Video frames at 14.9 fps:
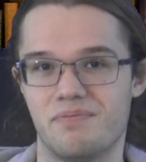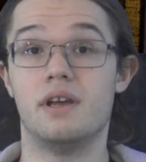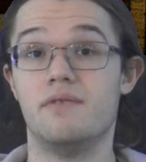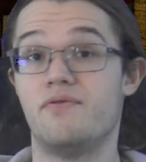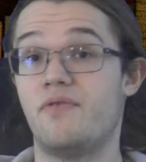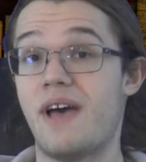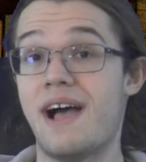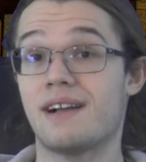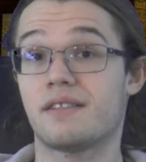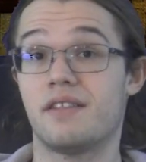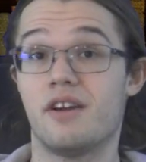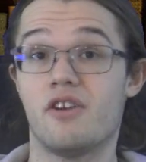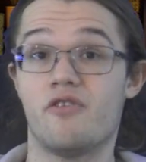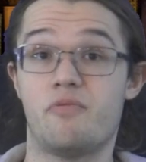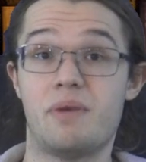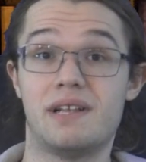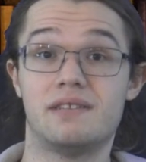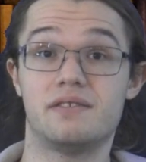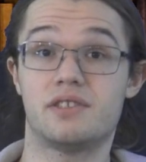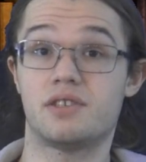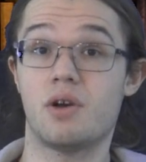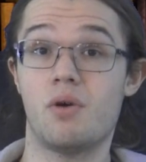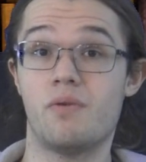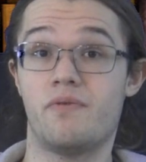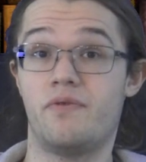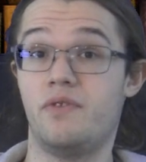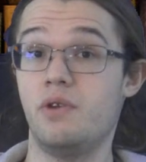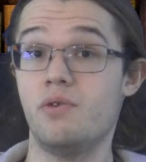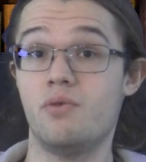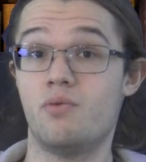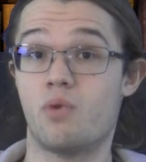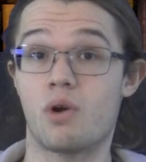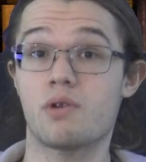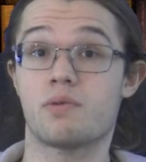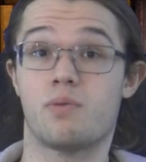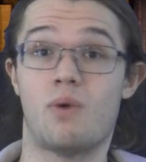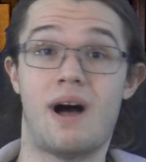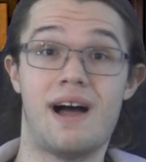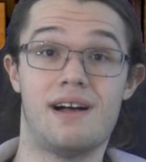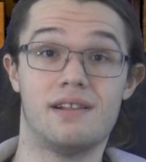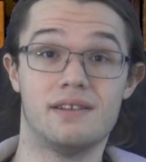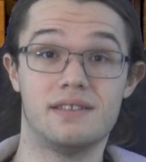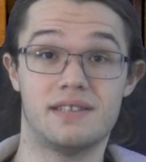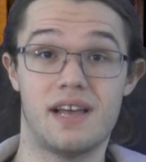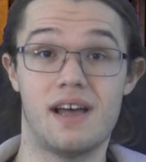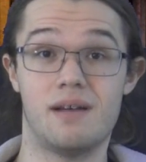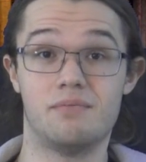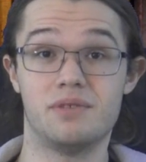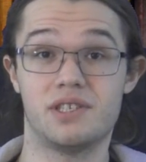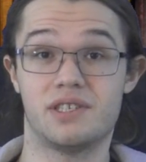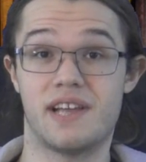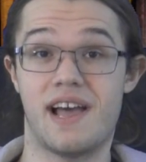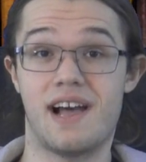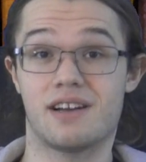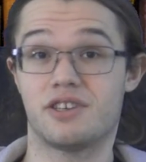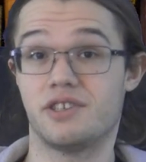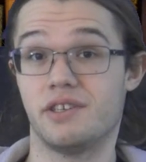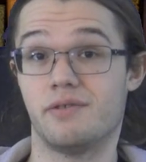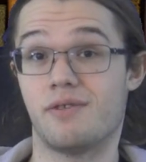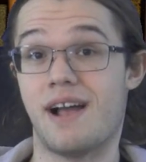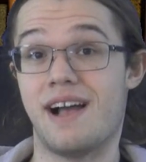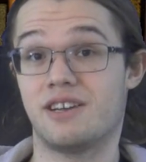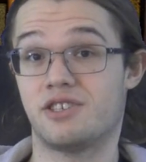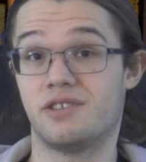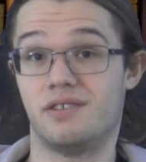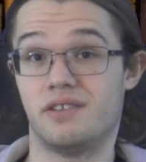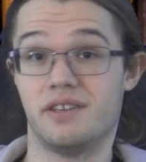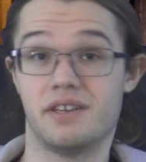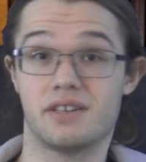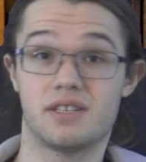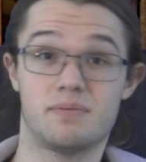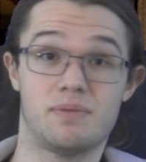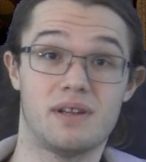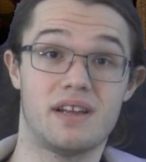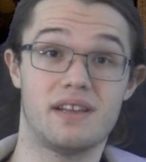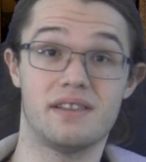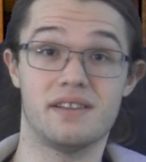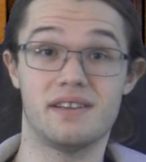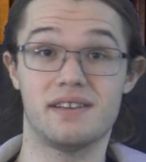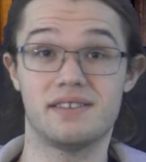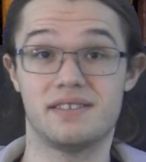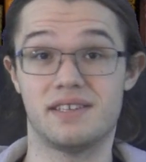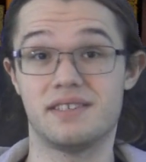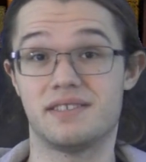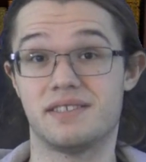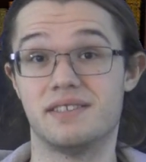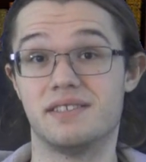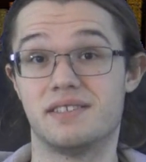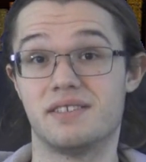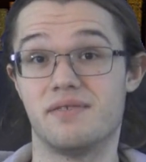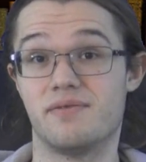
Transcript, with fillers: In fact, there have been so few worthwhile attempts to actually rationally explain the existence